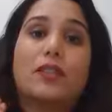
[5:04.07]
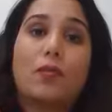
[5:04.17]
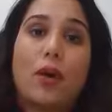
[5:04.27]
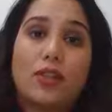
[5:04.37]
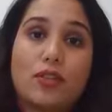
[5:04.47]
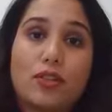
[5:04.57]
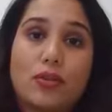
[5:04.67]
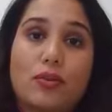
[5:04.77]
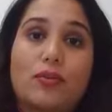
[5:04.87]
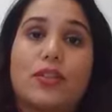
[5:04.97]
there's a one
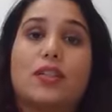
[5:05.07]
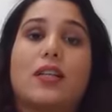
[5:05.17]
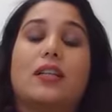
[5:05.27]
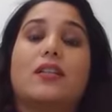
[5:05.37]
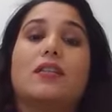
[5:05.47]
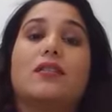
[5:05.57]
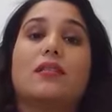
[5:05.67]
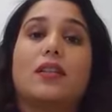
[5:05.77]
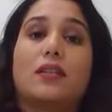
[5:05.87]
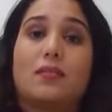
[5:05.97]
tooth which
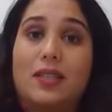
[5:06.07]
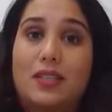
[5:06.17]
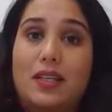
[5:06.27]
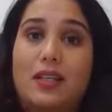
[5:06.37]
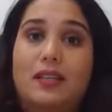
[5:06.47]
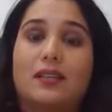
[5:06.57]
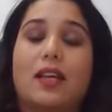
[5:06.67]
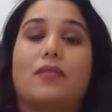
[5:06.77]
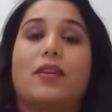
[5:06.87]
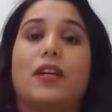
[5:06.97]
is missing,
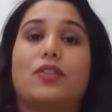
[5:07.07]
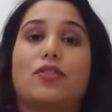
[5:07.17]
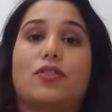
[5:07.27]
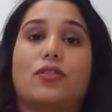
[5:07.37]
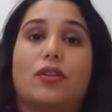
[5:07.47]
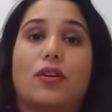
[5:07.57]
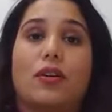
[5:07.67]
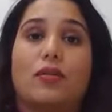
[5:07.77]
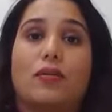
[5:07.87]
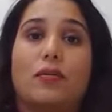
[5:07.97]
then we can just
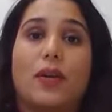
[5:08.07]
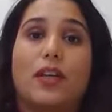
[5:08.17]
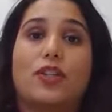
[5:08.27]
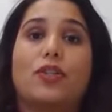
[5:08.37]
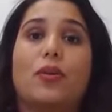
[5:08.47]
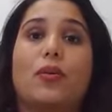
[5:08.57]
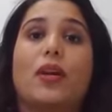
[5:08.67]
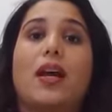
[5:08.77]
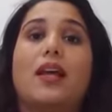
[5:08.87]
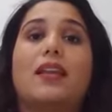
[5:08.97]
make
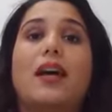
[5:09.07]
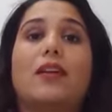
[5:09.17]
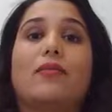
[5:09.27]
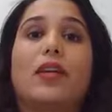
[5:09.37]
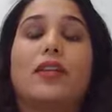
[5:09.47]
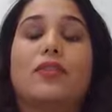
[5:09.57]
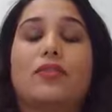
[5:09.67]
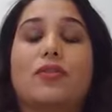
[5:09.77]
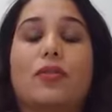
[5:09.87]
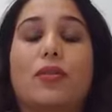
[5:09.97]
sure that we
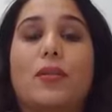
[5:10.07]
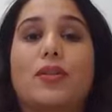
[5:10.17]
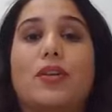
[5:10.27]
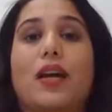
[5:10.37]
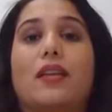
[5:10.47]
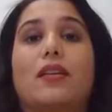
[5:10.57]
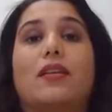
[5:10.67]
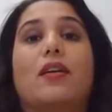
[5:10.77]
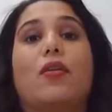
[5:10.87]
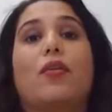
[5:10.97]
just group it
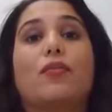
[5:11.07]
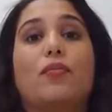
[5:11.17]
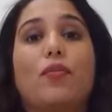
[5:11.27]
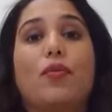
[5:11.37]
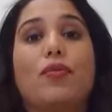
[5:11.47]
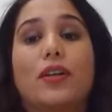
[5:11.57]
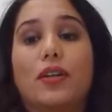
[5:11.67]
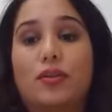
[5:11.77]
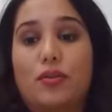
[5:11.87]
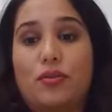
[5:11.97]
together or move it
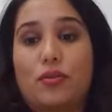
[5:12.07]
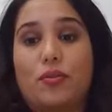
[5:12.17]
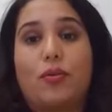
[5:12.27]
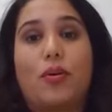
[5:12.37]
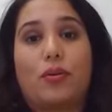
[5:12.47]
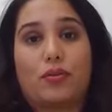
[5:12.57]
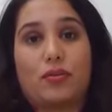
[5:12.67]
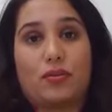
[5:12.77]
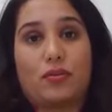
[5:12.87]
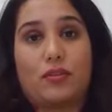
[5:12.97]
through
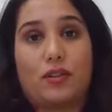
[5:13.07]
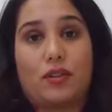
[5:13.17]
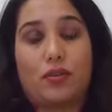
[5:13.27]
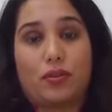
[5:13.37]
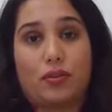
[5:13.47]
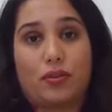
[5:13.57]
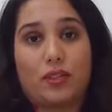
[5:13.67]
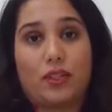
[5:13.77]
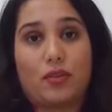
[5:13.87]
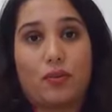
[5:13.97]

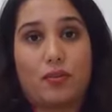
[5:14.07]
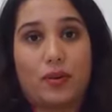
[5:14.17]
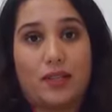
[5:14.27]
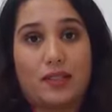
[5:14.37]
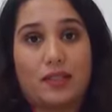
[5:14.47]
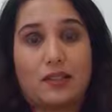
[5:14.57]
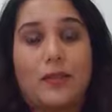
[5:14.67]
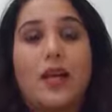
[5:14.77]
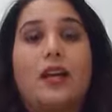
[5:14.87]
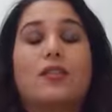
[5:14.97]
orthodontics or braces.
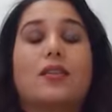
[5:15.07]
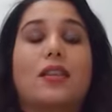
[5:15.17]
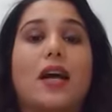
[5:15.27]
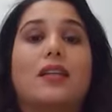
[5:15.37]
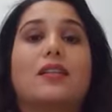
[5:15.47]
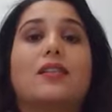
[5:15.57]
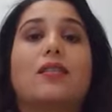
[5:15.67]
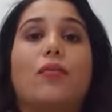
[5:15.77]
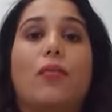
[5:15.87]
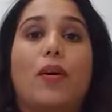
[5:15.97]
So that is
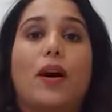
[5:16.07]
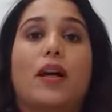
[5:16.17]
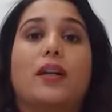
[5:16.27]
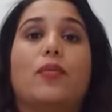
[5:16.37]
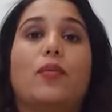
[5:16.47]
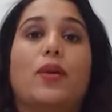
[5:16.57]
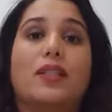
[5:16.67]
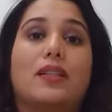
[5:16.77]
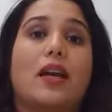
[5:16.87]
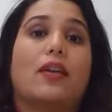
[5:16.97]
why we
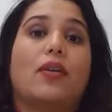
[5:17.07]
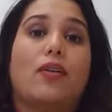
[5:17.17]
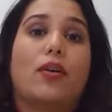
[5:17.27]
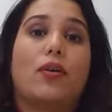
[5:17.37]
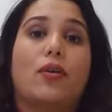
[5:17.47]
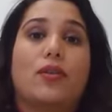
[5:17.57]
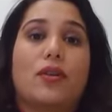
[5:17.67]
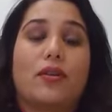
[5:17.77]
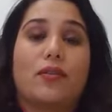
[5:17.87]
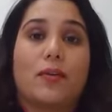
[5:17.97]
say no
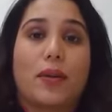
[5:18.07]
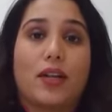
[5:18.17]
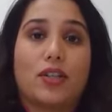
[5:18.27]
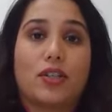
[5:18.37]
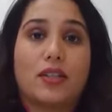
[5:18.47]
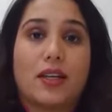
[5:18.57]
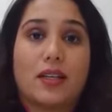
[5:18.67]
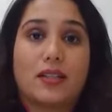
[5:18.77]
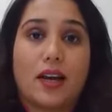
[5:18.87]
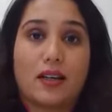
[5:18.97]
if a patient
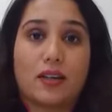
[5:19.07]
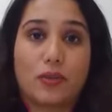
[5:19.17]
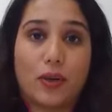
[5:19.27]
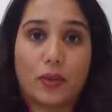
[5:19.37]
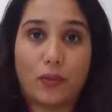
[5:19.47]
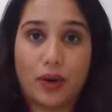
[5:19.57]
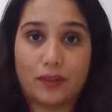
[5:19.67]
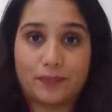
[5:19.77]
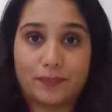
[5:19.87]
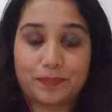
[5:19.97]
is under
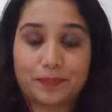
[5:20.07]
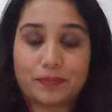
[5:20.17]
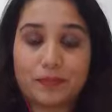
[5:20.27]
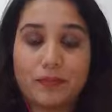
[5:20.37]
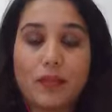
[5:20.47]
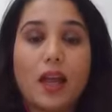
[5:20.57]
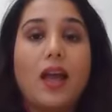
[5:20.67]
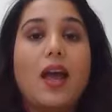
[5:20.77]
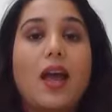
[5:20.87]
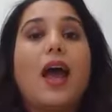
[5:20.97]
21.
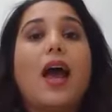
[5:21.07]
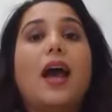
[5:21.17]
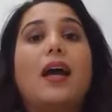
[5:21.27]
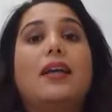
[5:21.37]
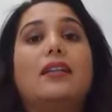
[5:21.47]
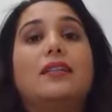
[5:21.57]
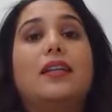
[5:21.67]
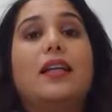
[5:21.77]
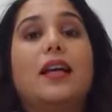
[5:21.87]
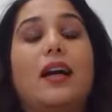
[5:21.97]
And
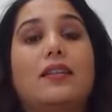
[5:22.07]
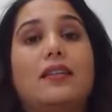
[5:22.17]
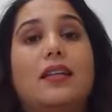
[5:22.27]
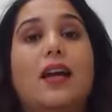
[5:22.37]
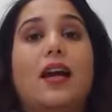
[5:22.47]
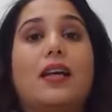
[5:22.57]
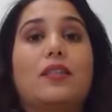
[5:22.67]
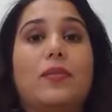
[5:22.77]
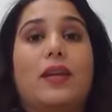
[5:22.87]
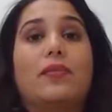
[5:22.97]
the other thing
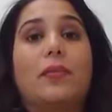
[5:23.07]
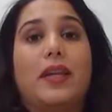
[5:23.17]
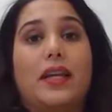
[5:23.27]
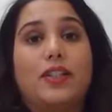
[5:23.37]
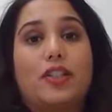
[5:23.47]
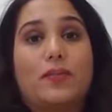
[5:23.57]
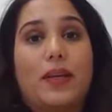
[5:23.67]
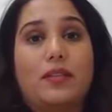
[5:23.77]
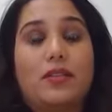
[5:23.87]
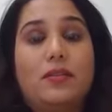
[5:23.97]
as well, from an age
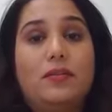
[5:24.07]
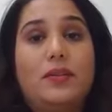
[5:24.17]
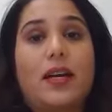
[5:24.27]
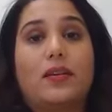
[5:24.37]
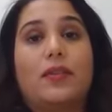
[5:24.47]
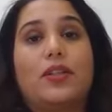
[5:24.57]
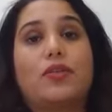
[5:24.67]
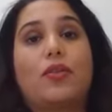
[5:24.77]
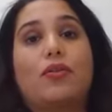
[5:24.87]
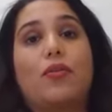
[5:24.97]
spectrum, that we
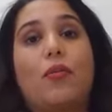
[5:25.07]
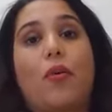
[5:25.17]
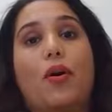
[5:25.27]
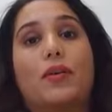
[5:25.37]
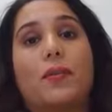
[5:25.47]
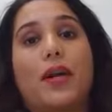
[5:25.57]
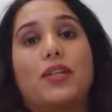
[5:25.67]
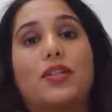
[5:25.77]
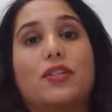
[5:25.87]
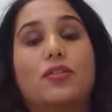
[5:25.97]
don't want
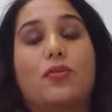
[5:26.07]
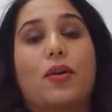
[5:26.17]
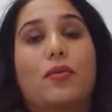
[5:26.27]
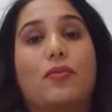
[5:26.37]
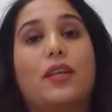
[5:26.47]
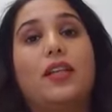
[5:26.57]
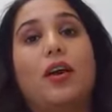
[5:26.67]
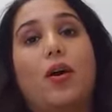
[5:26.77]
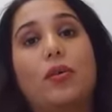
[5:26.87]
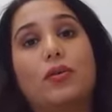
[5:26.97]
patients who are
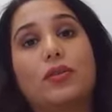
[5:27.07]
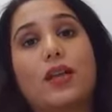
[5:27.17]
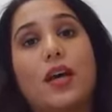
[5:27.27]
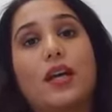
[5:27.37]
really old